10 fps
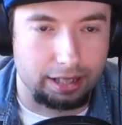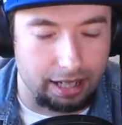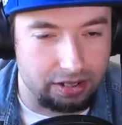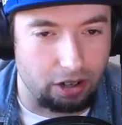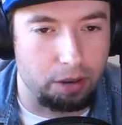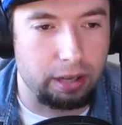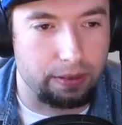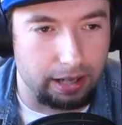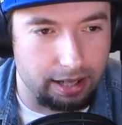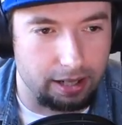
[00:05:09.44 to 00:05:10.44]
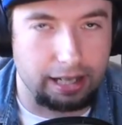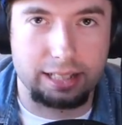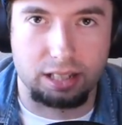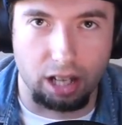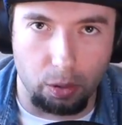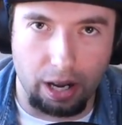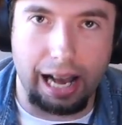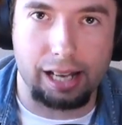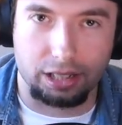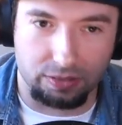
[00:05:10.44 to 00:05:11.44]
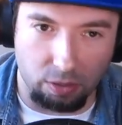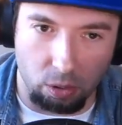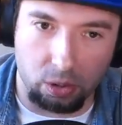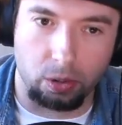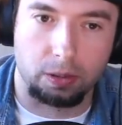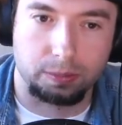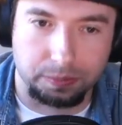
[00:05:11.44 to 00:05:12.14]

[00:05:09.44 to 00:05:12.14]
Nice harmony right there. Nice lower octave vocal.